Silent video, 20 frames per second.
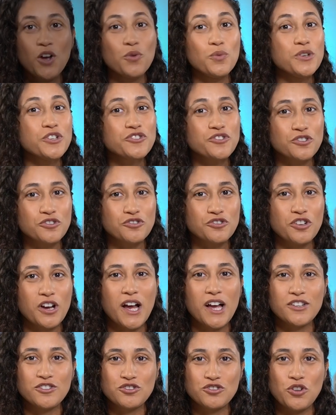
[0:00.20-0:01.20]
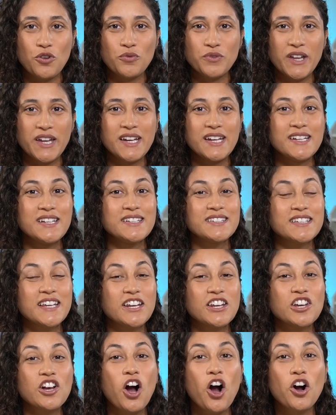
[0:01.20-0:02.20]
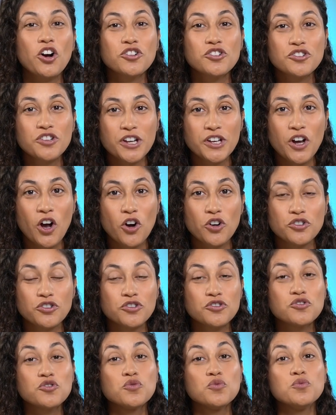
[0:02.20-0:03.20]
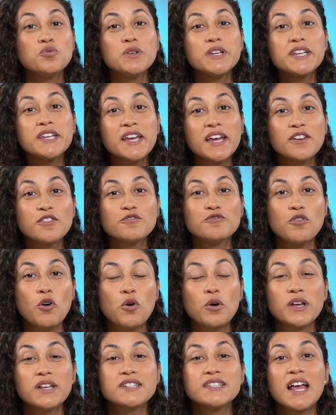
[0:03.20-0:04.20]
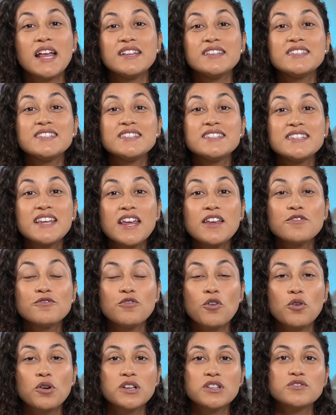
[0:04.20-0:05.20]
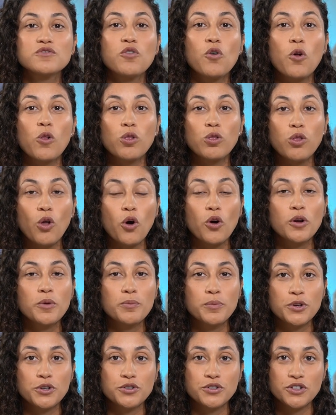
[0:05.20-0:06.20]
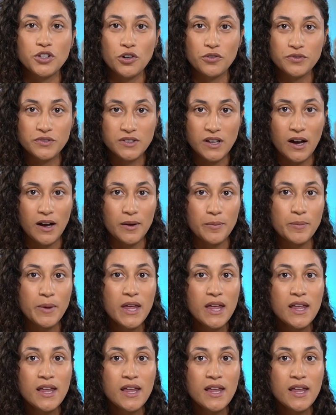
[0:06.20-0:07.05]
Researcher has shown that it is getting harder and harder to regain focus and stay focused for a long period of time.